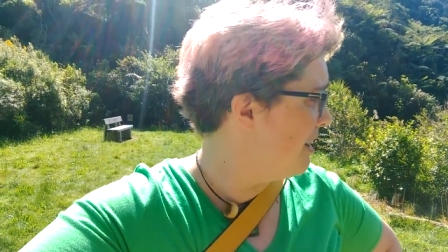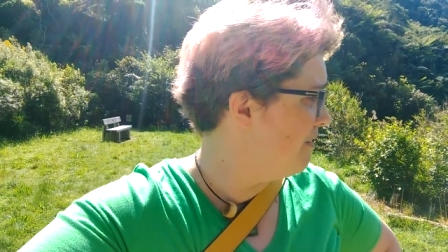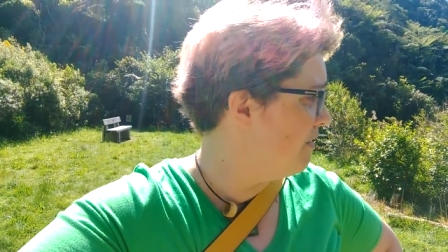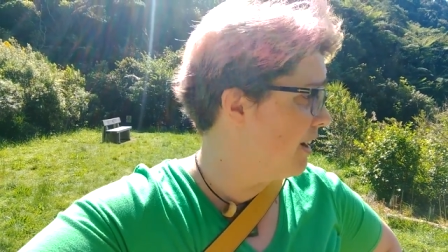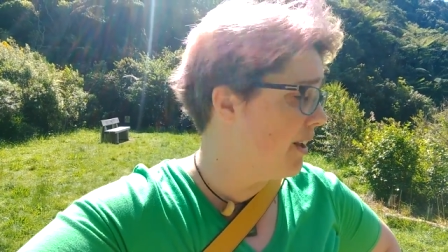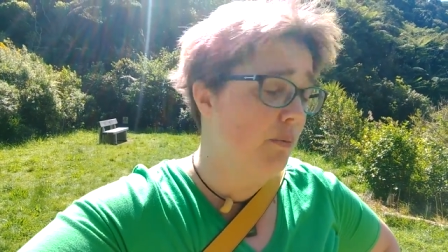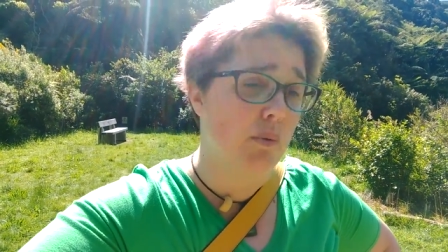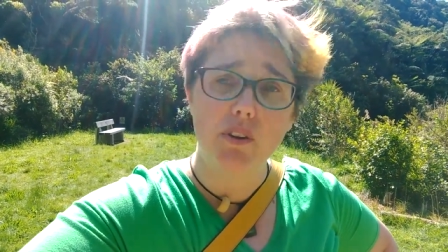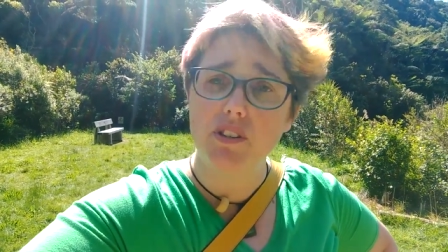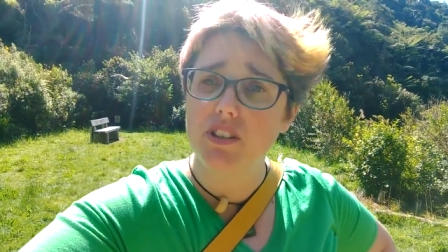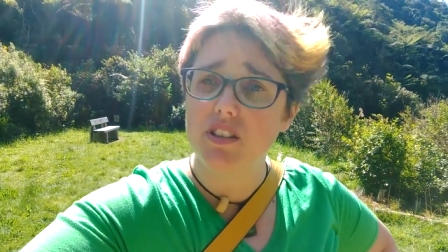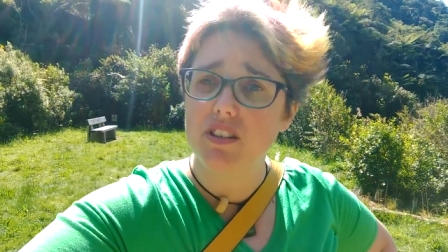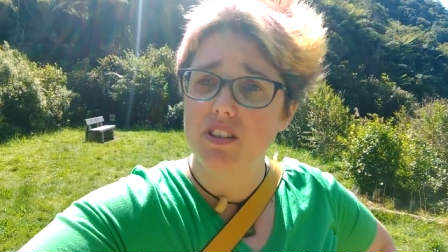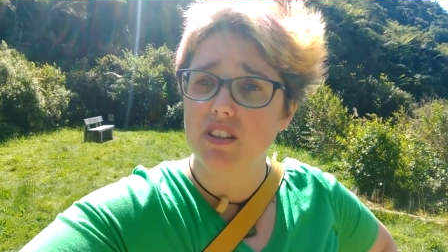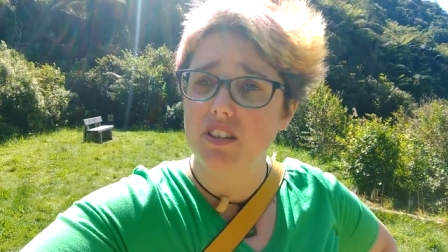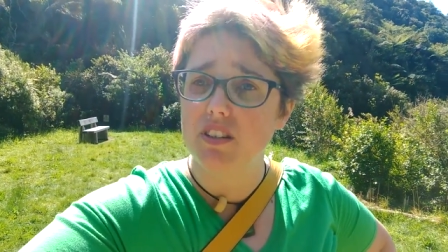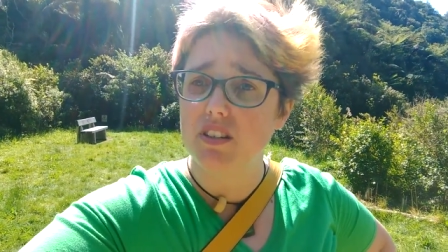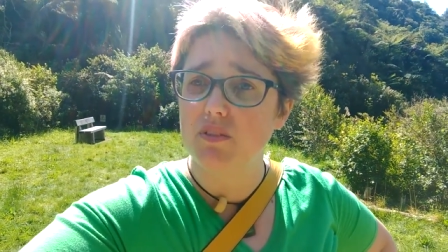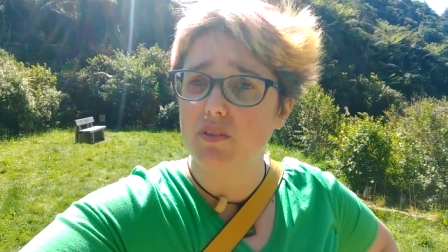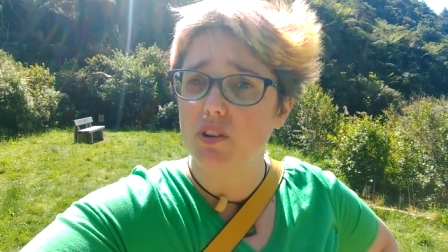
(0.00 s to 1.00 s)
really wanted
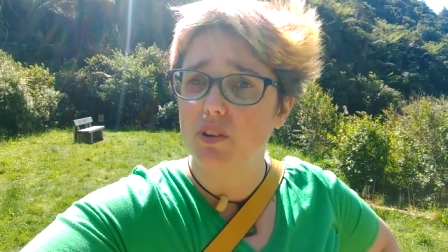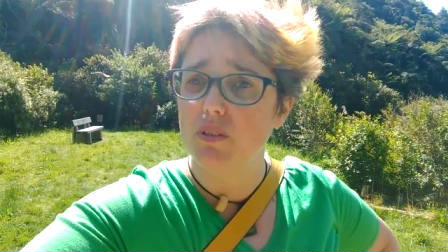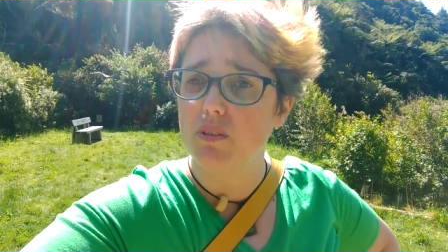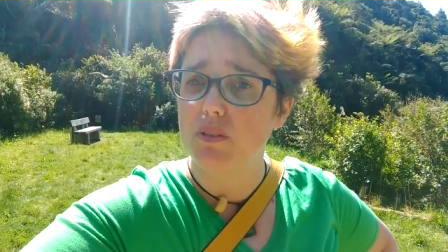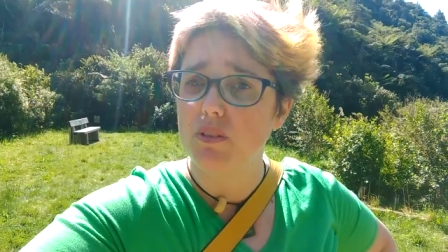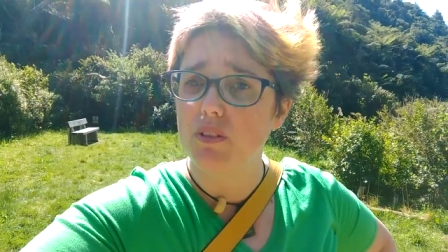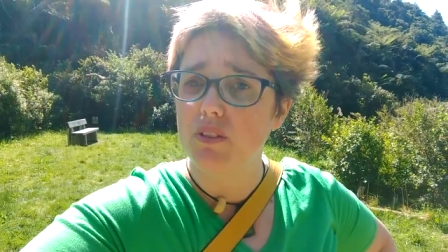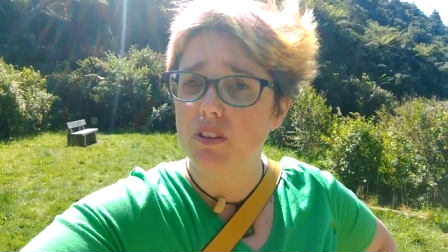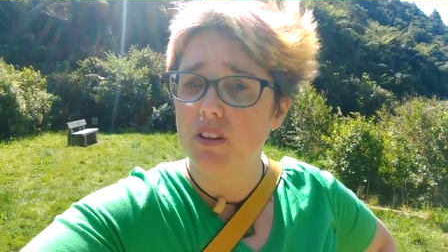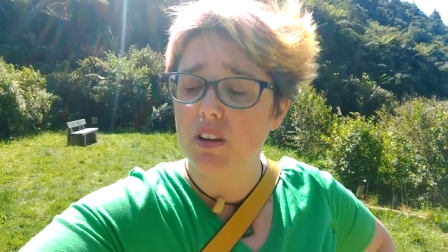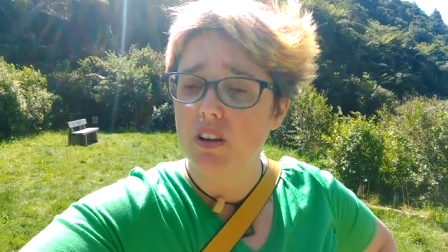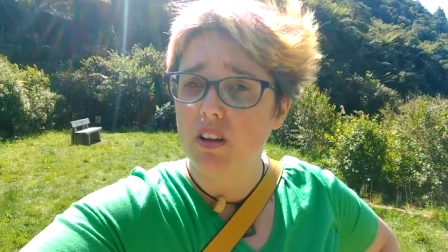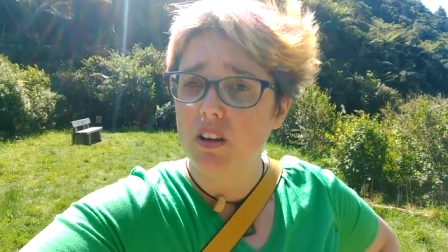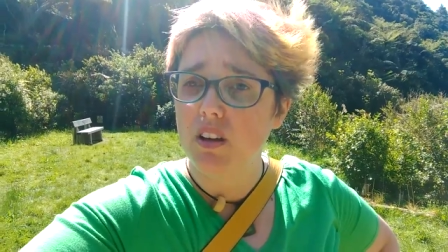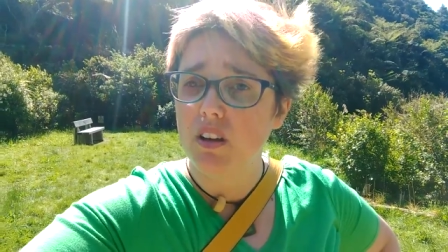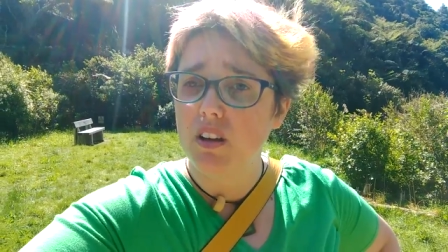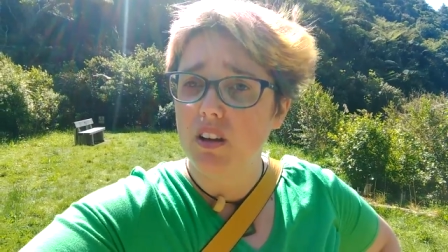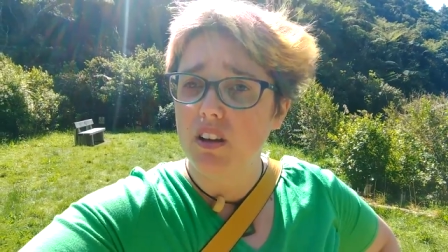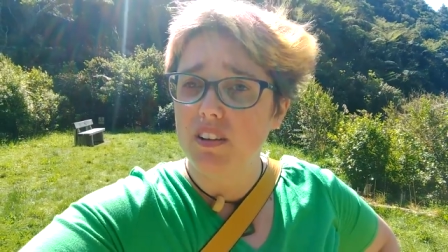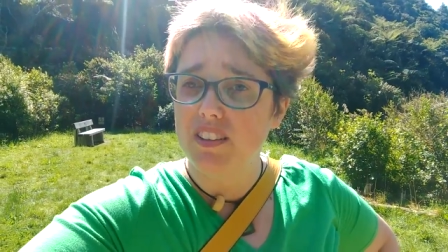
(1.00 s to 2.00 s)
to interview
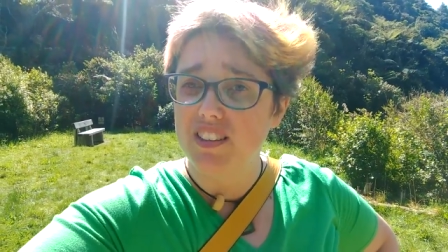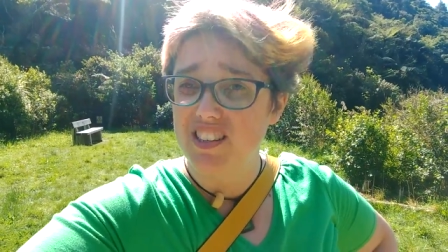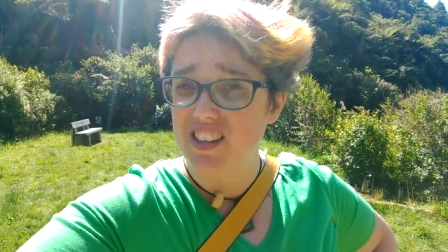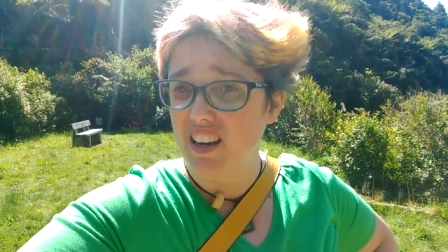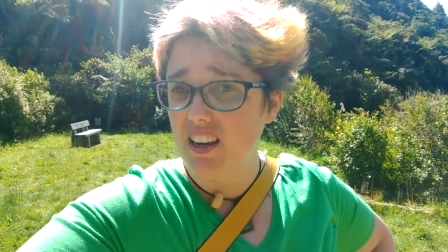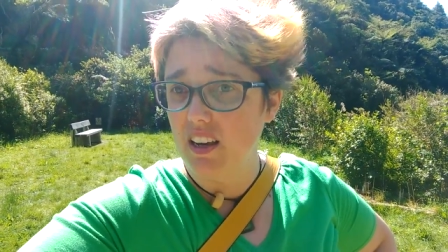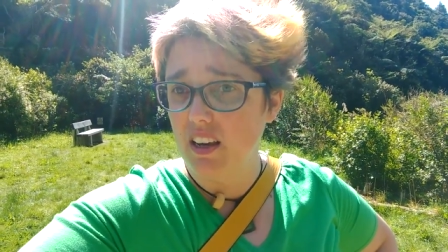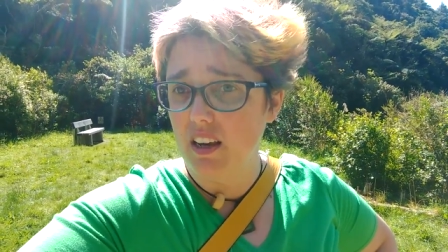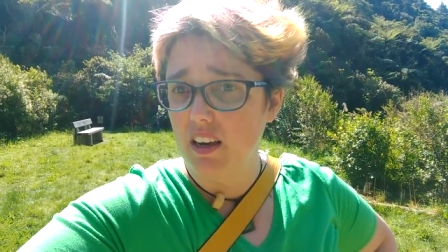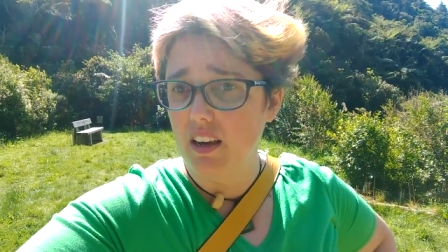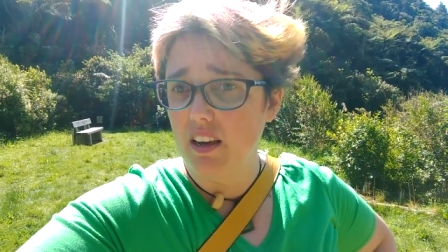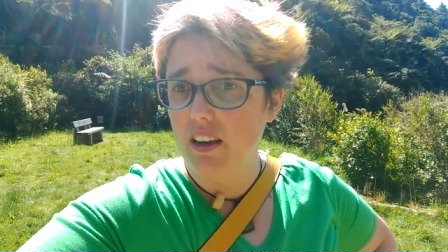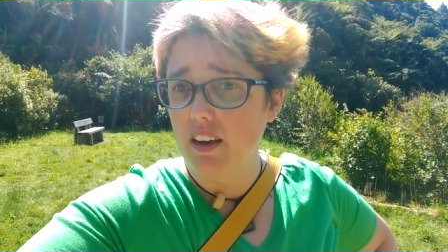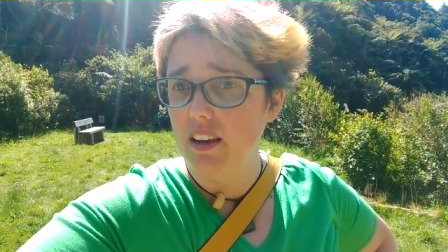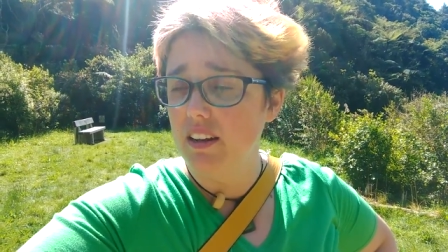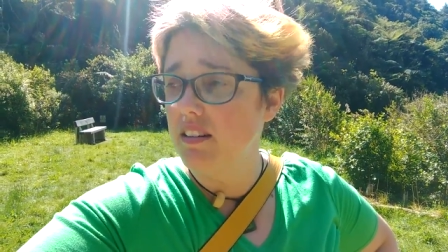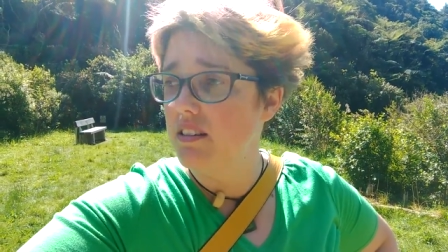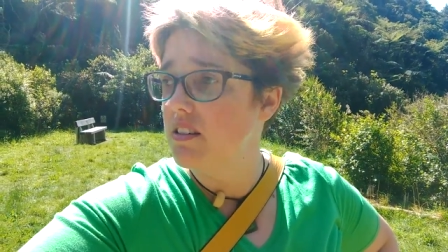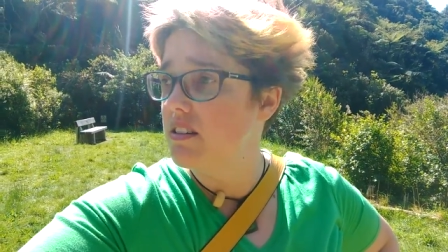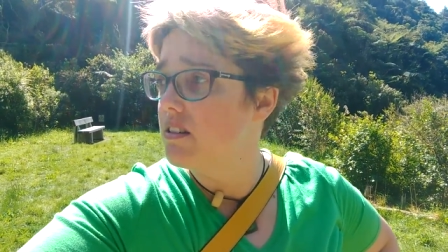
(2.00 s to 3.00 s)
Tugger here,
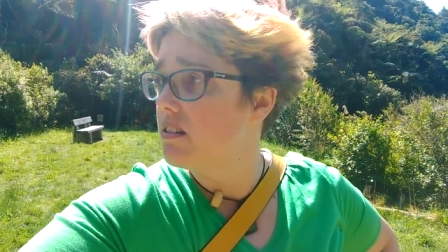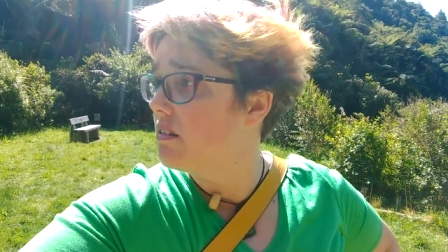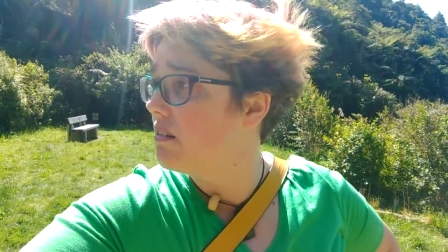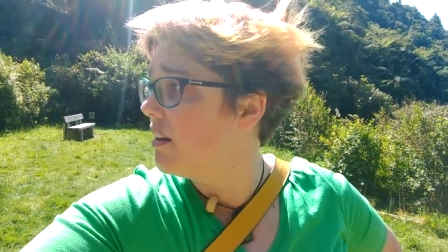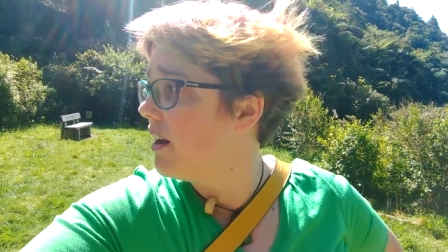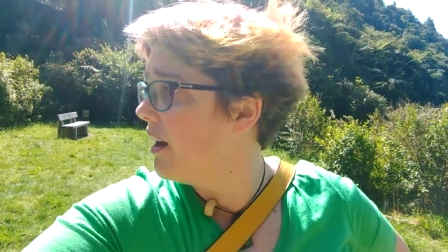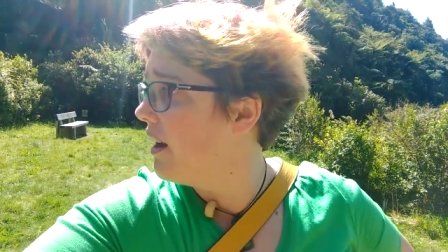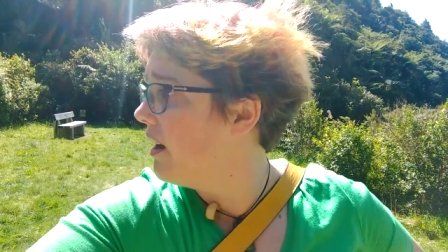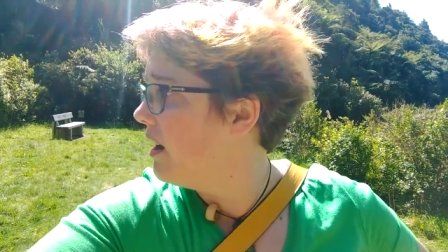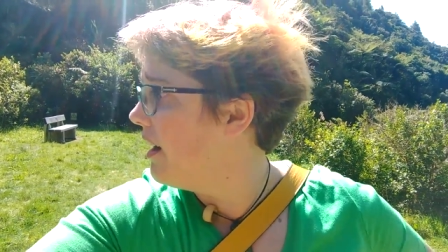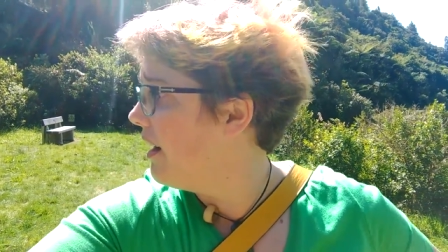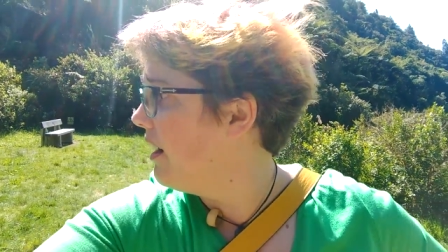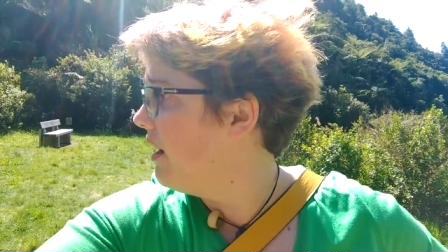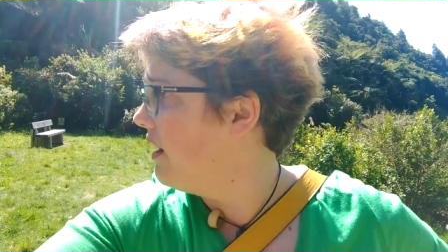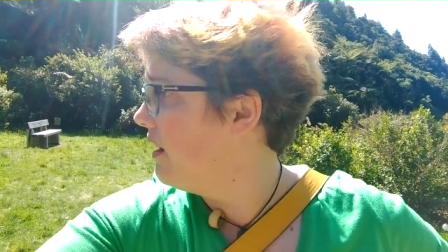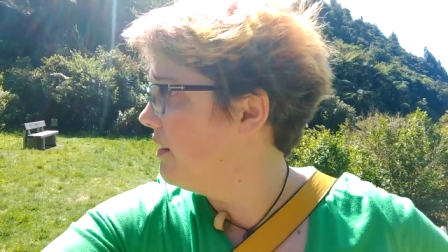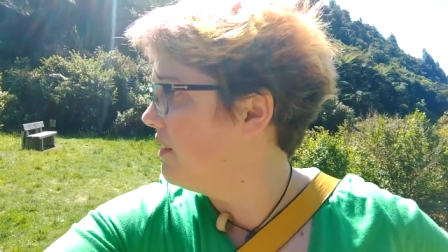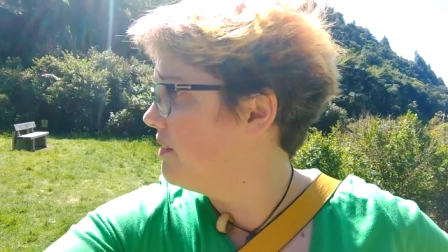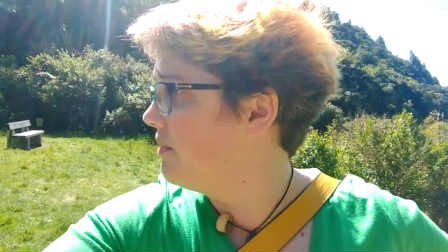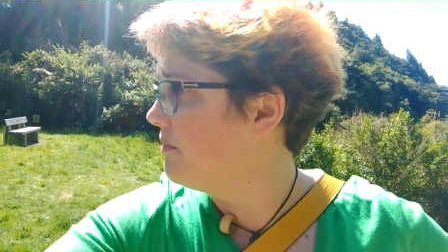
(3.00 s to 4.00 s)
and they
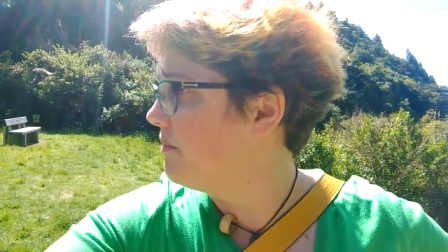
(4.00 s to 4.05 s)
are